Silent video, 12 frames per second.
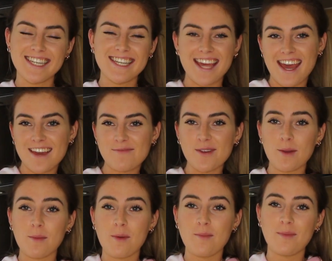Today I'm
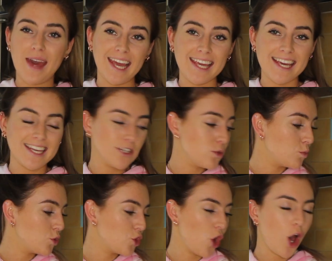going to be baking
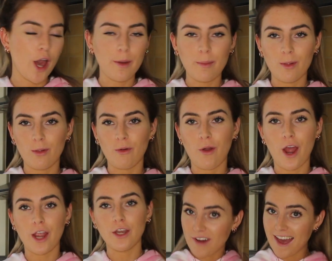some
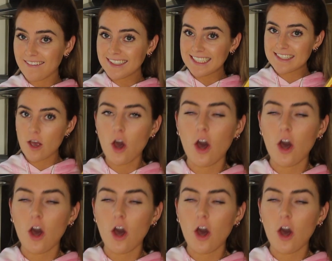Toblerone brownies.